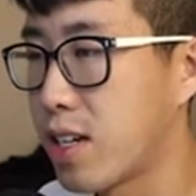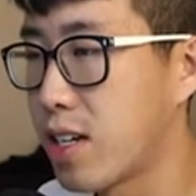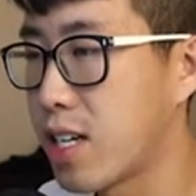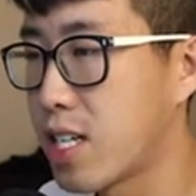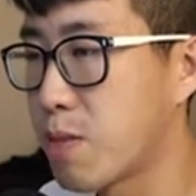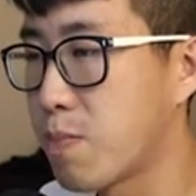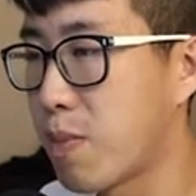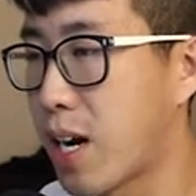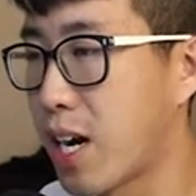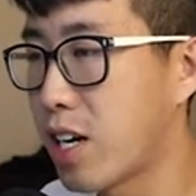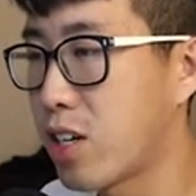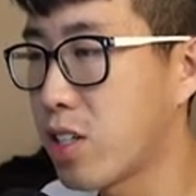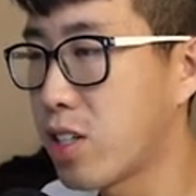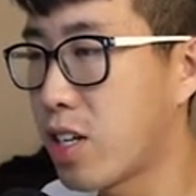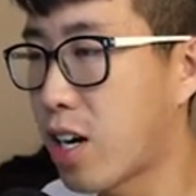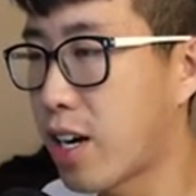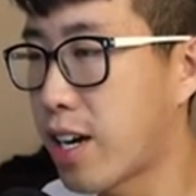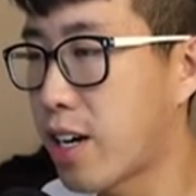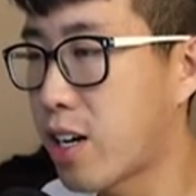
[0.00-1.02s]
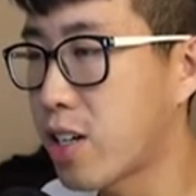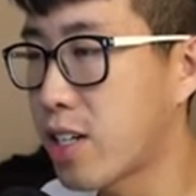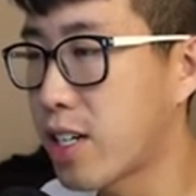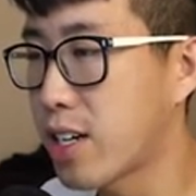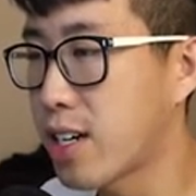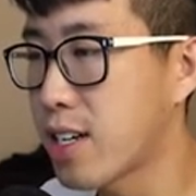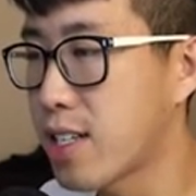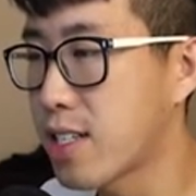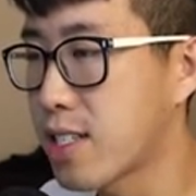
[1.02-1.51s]
is mild
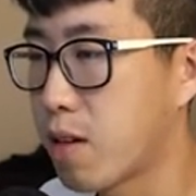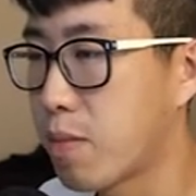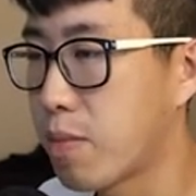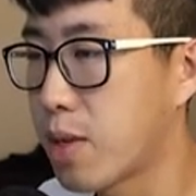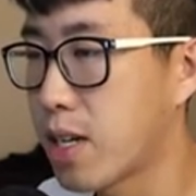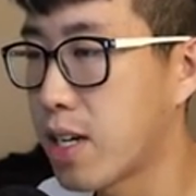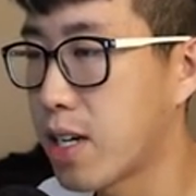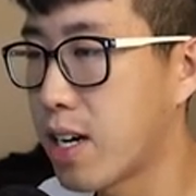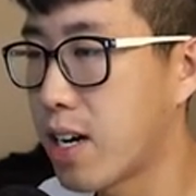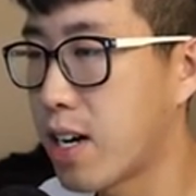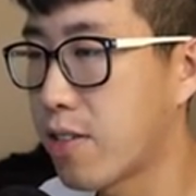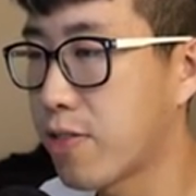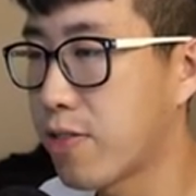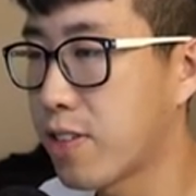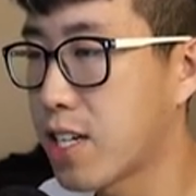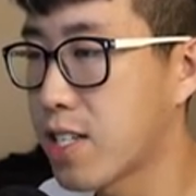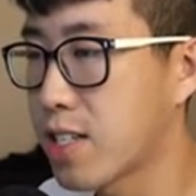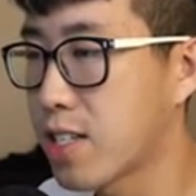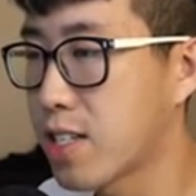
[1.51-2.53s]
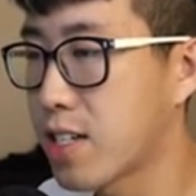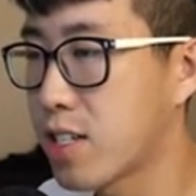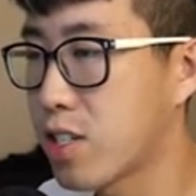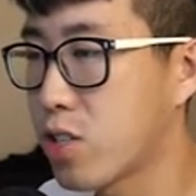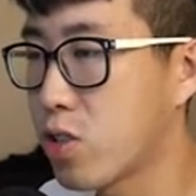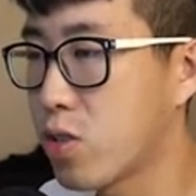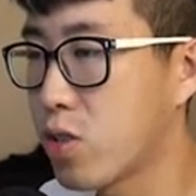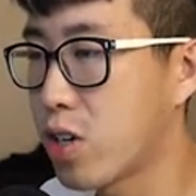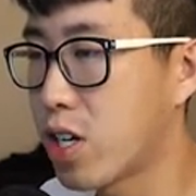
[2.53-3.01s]
ARDS, P to F less than
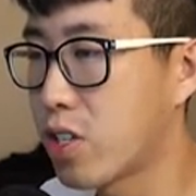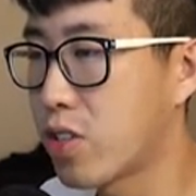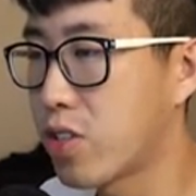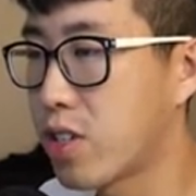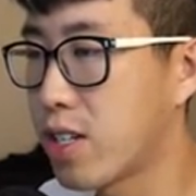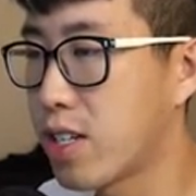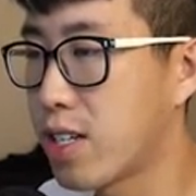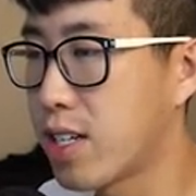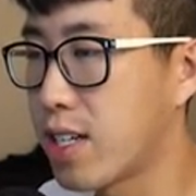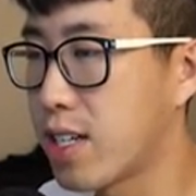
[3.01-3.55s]
200